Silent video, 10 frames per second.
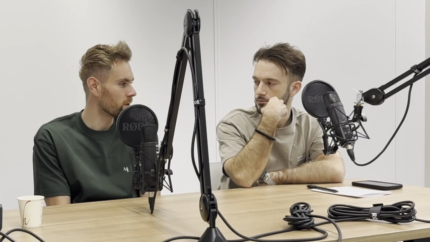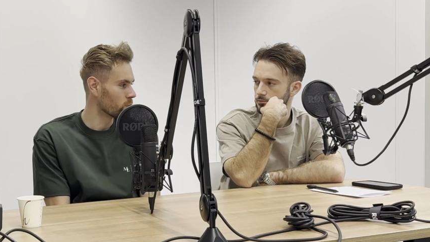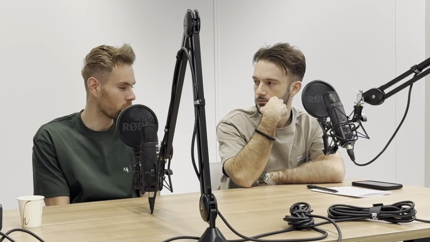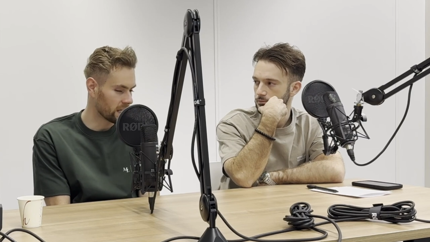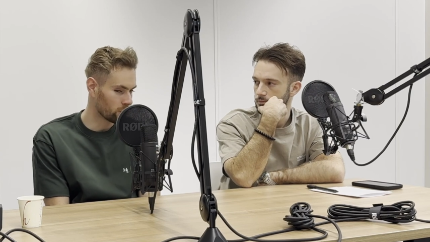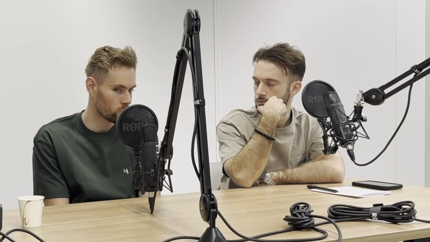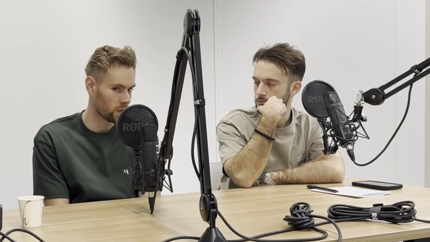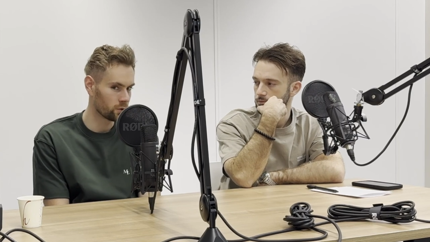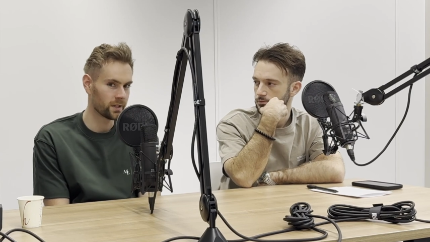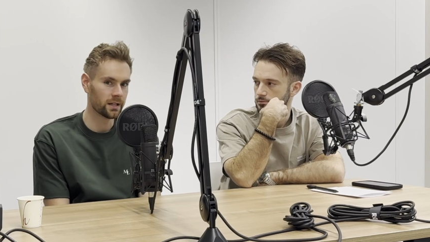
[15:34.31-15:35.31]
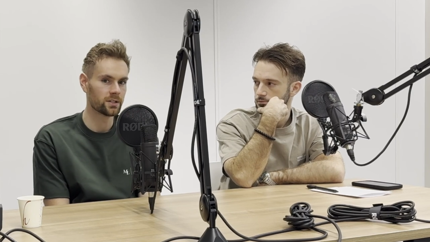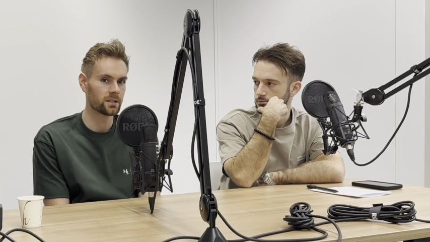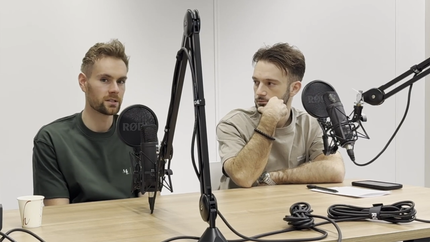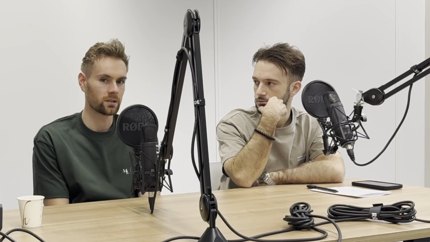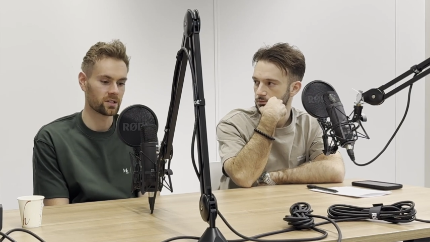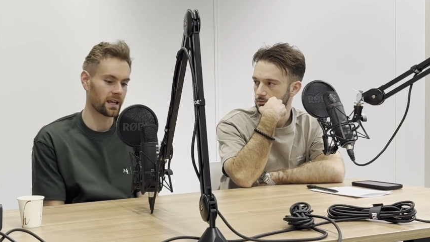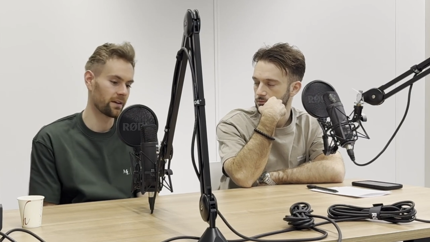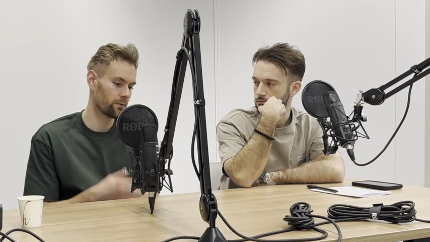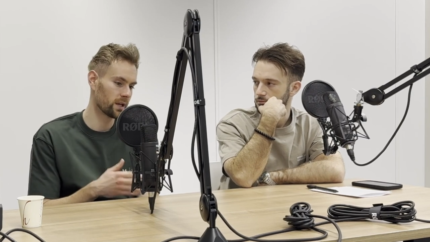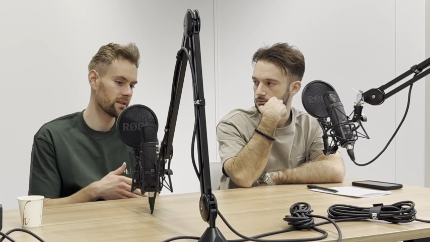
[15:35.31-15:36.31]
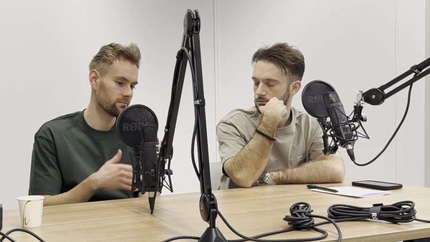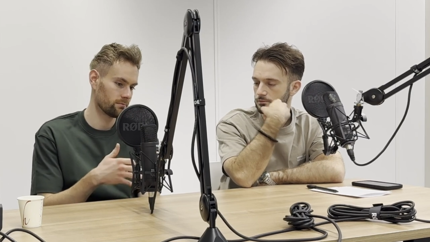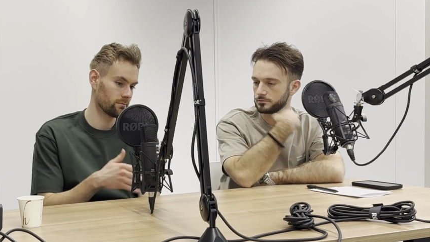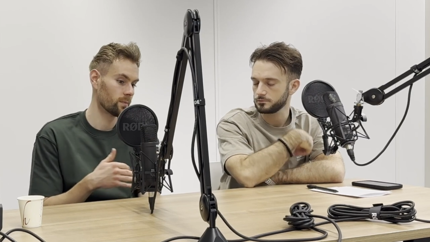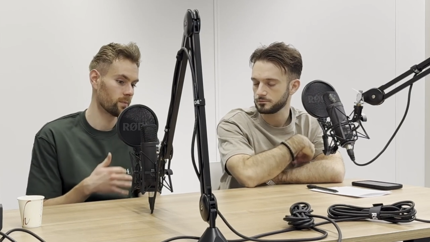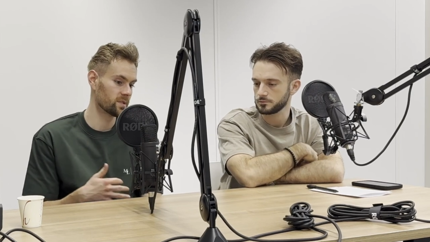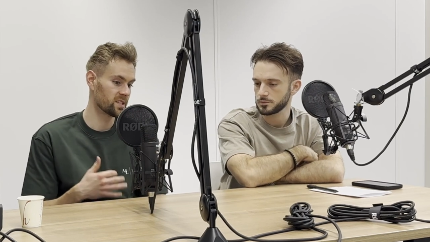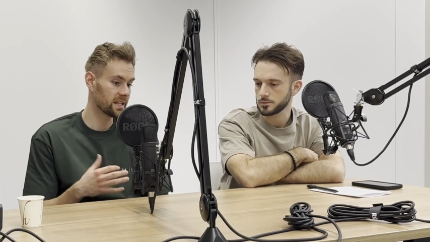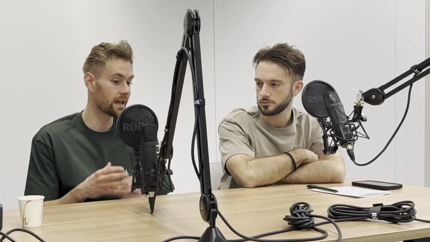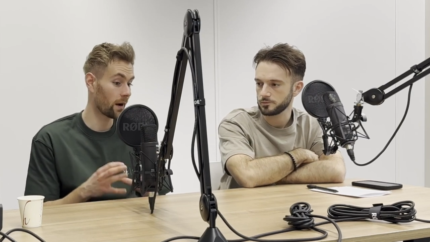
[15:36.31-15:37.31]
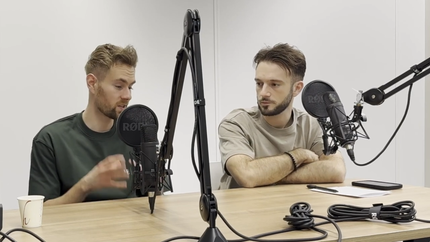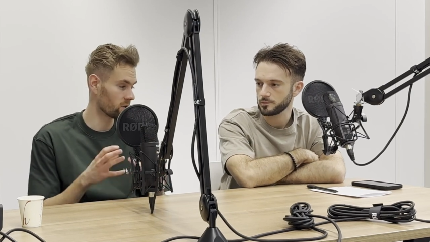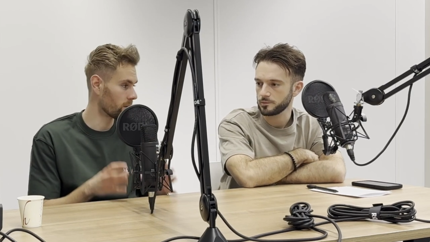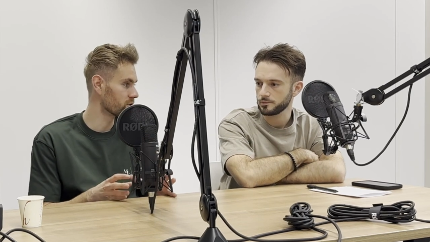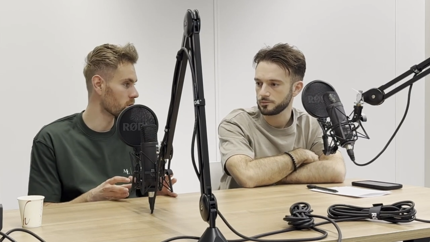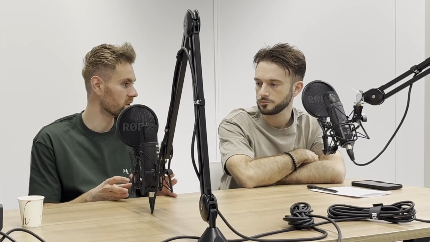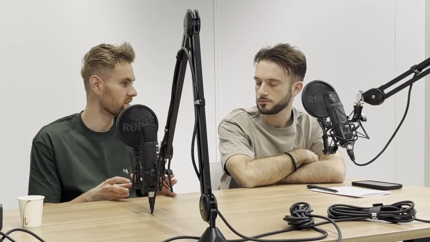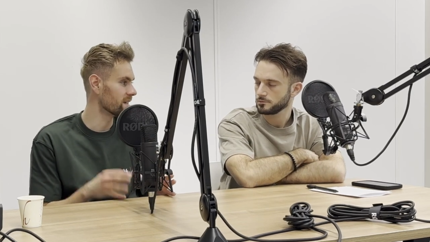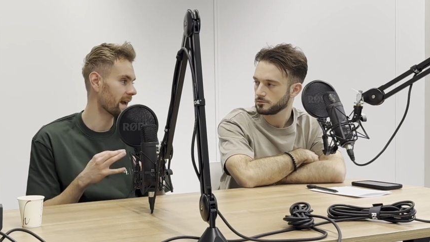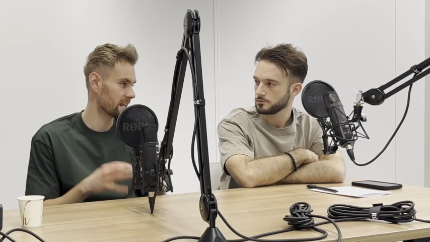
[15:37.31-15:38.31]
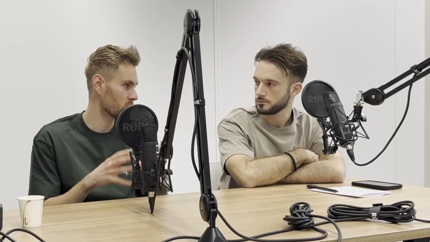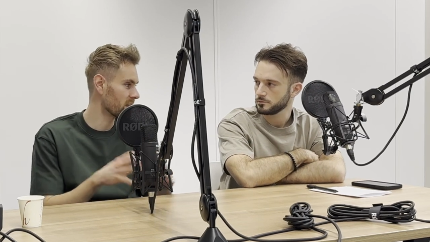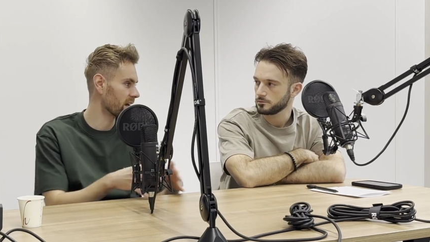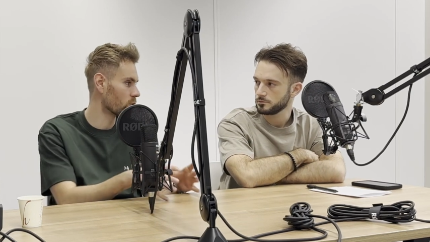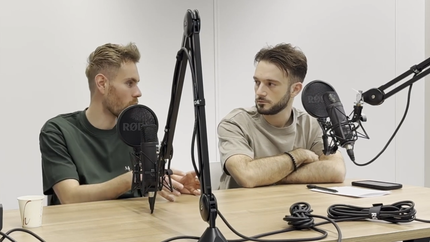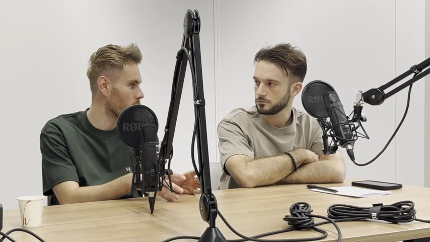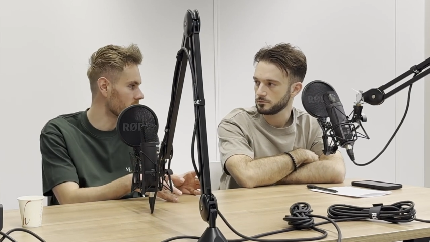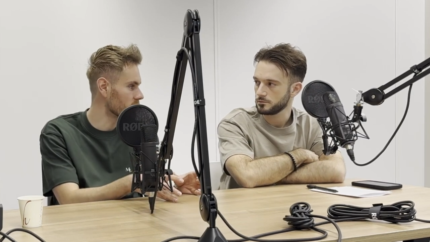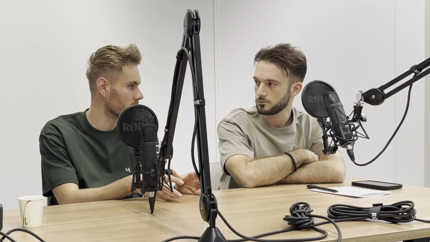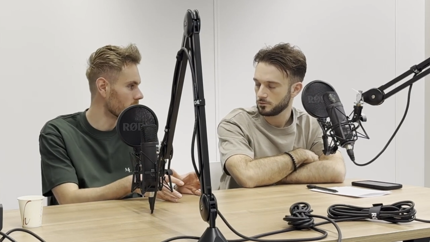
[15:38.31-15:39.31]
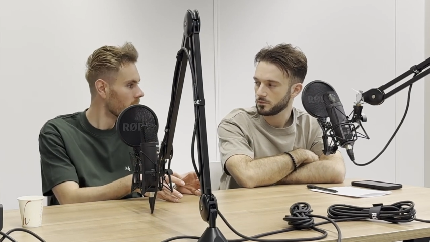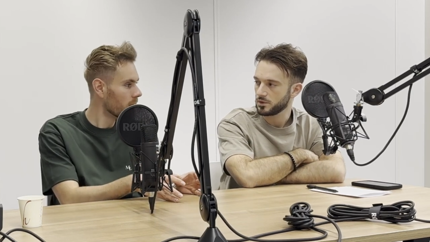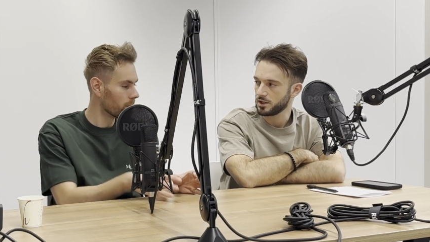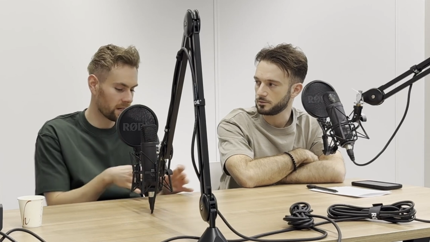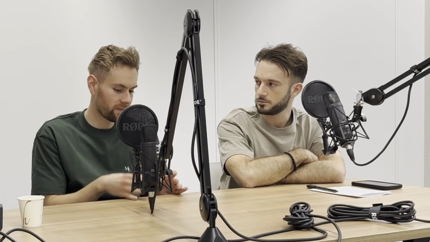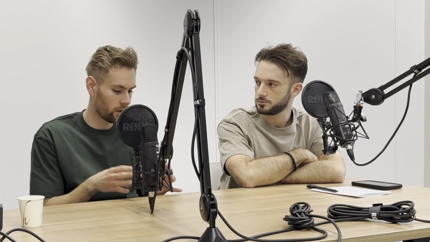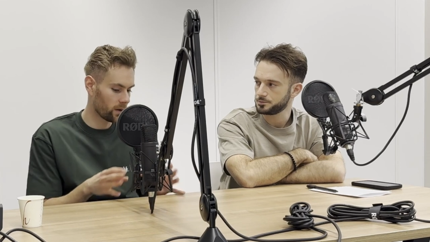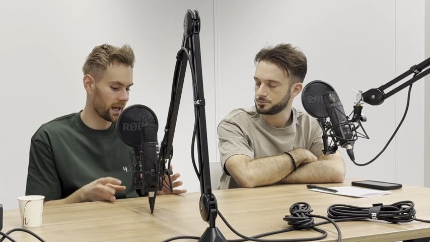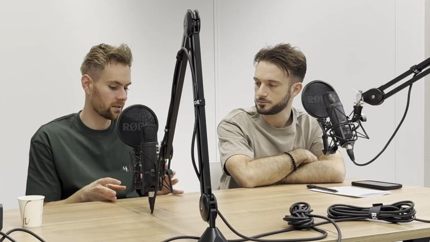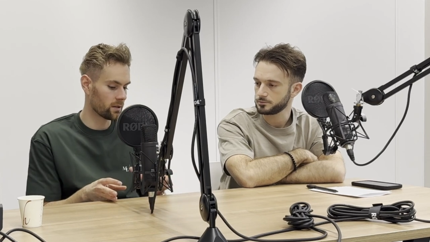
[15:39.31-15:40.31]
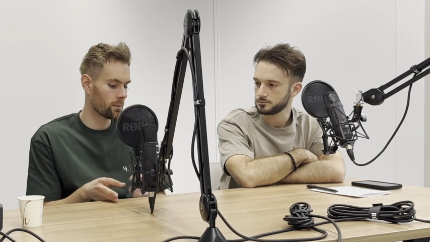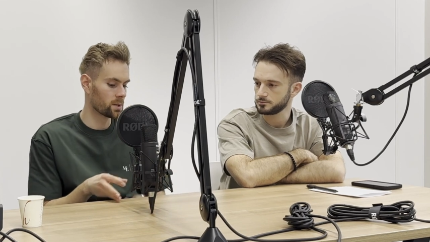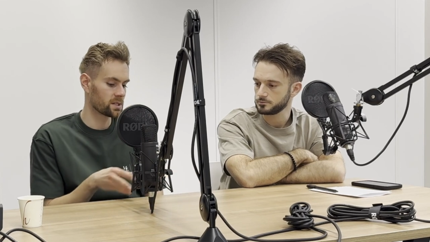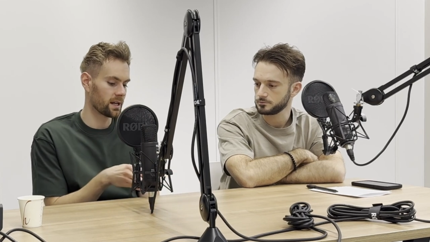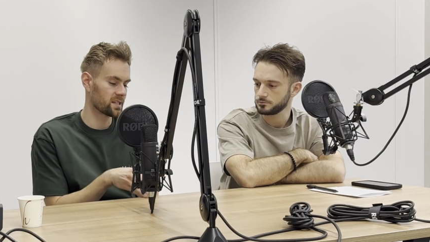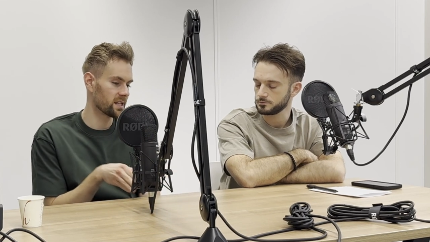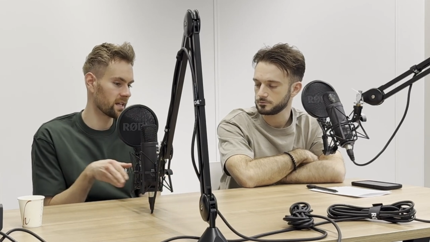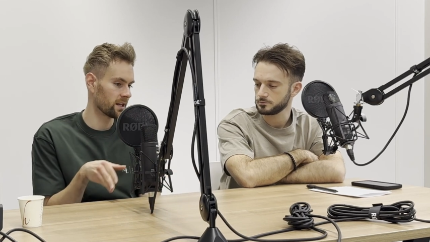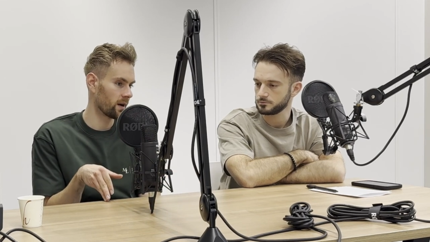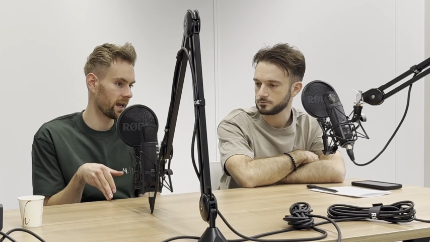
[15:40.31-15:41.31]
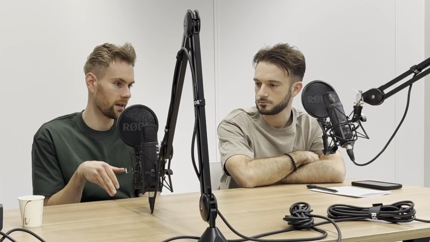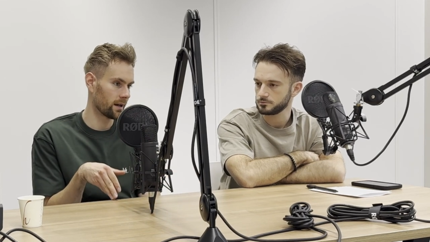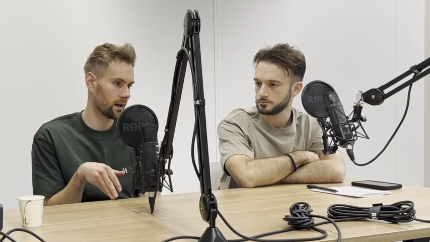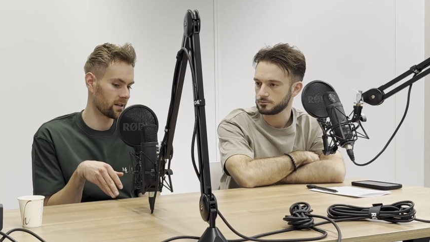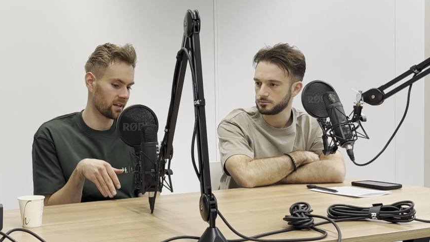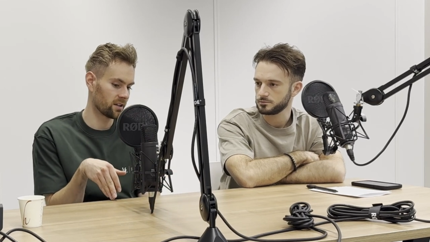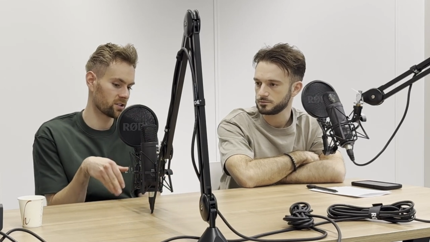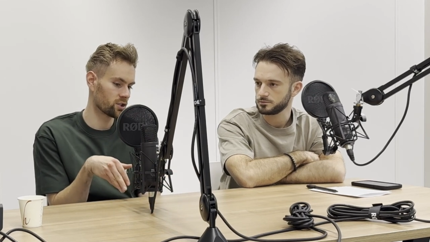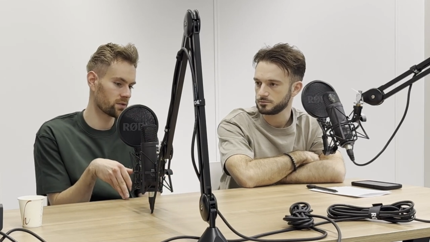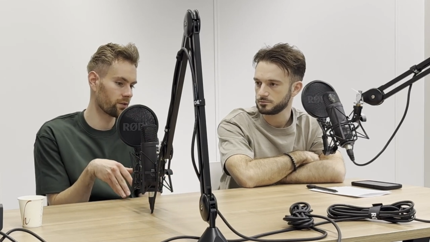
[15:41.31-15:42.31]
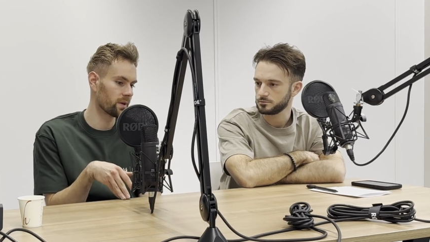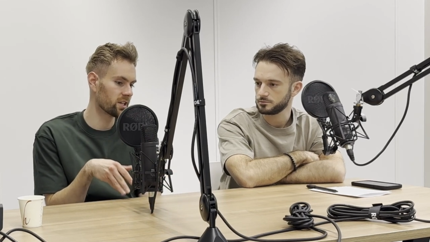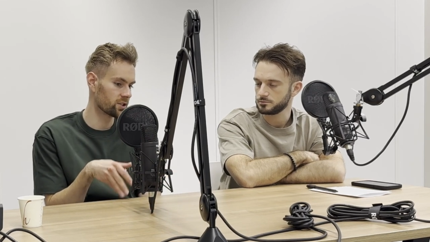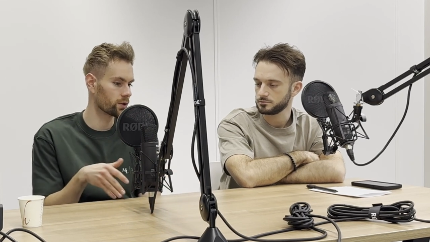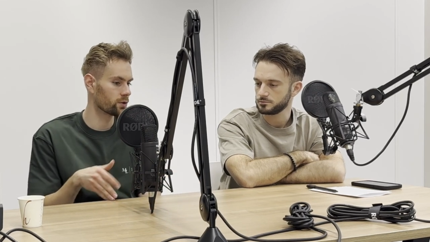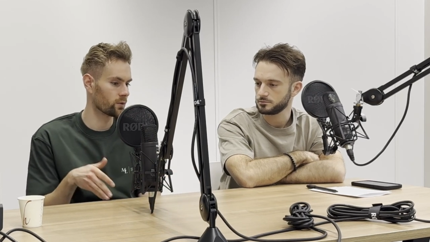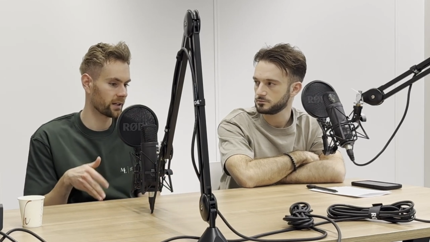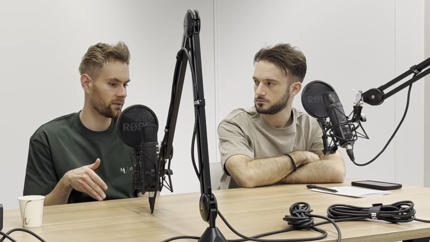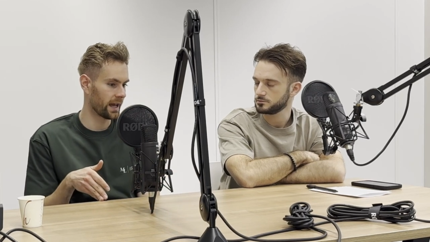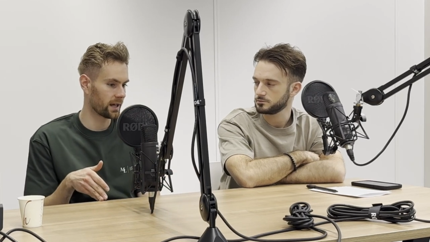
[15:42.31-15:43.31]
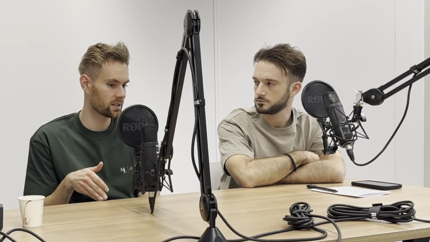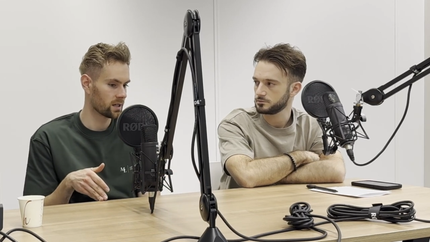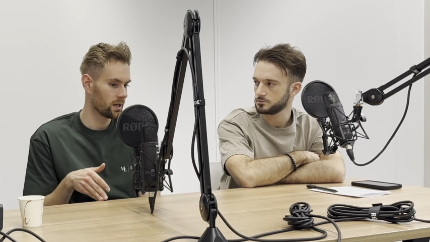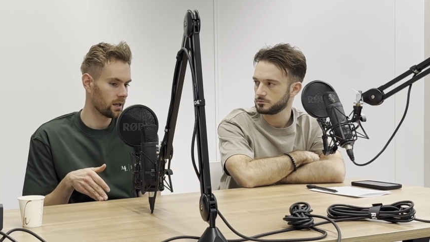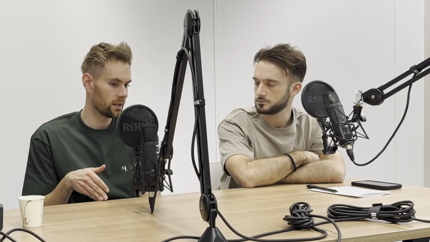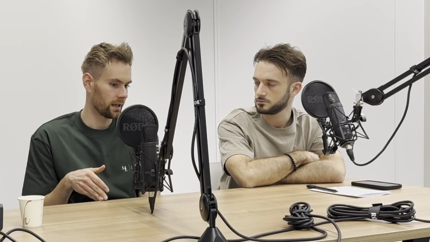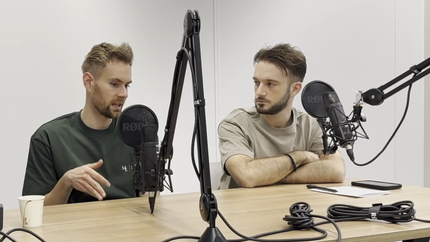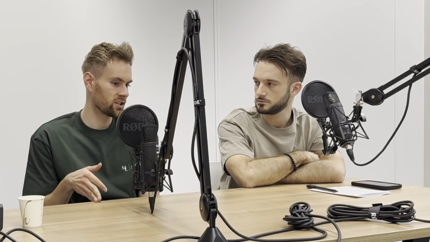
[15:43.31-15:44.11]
Speaker 1: we really do our due diligence. Because if we see there is an opportunity, yes, we can grow with you. Yeah. But if I look at the numbers and I see, you know, hey, like there's just for me certain red flags. Like